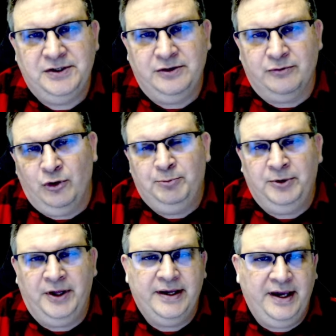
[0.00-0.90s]
in your
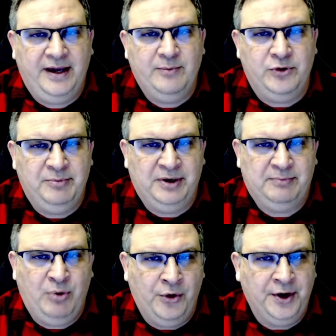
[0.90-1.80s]
role-playing game were a
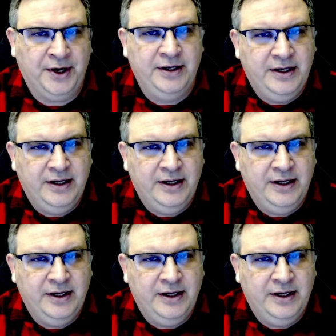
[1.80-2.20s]
bit boring?